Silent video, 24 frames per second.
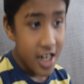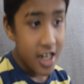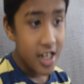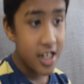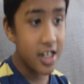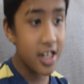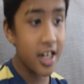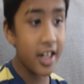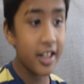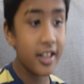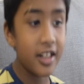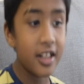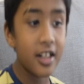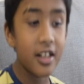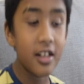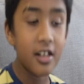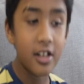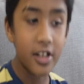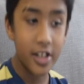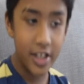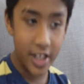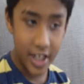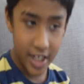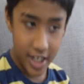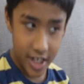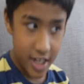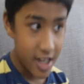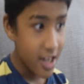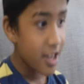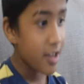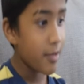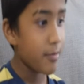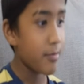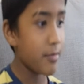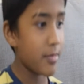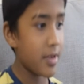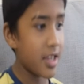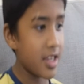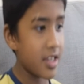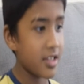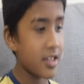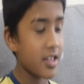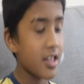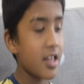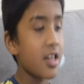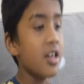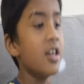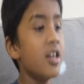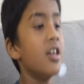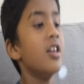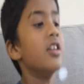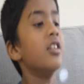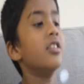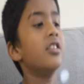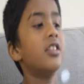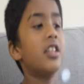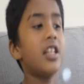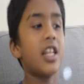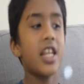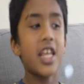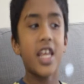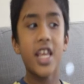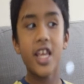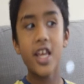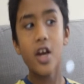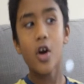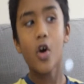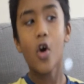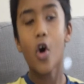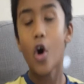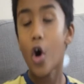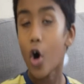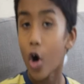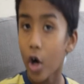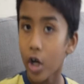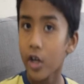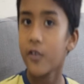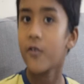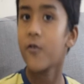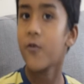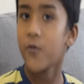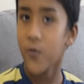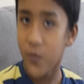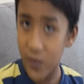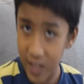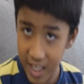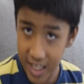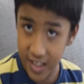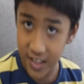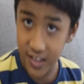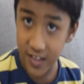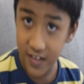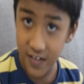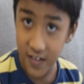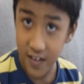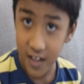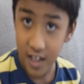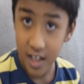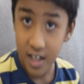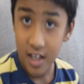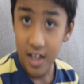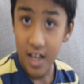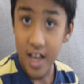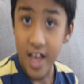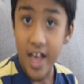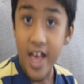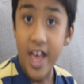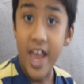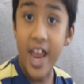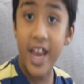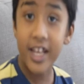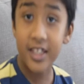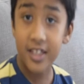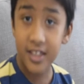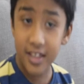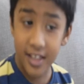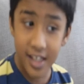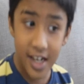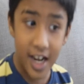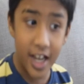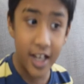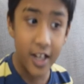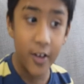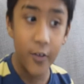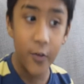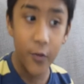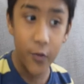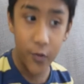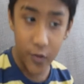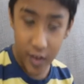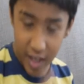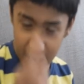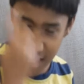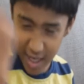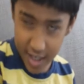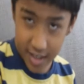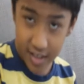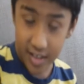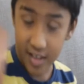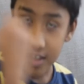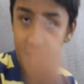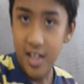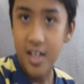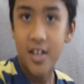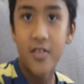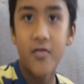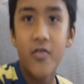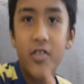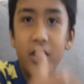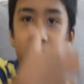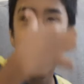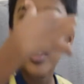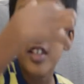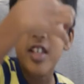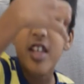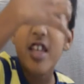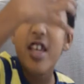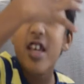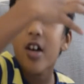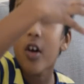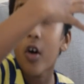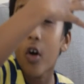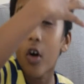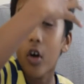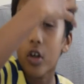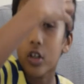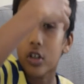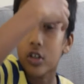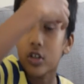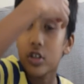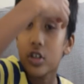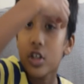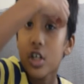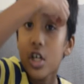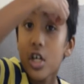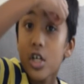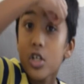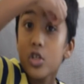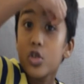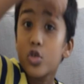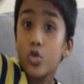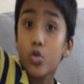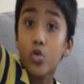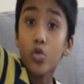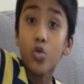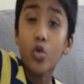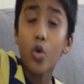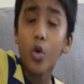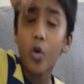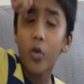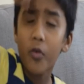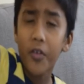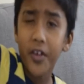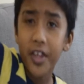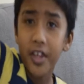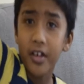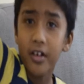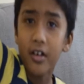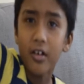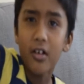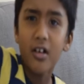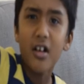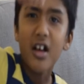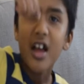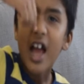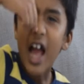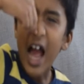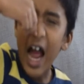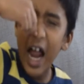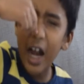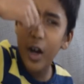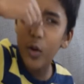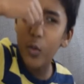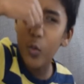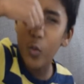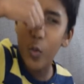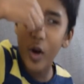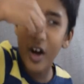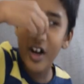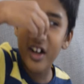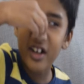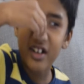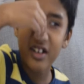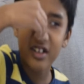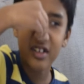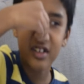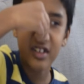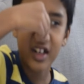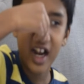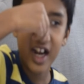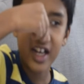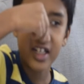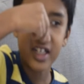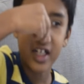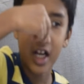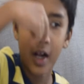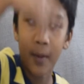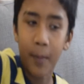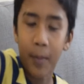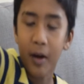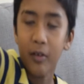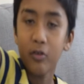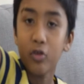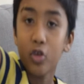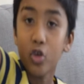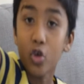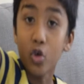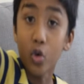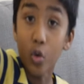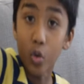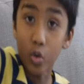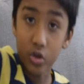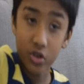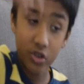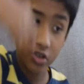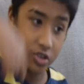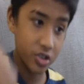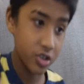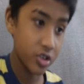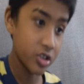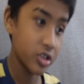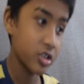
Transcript: literally means three-horned face. It's like a face with three horns, two over here and one right above the nose.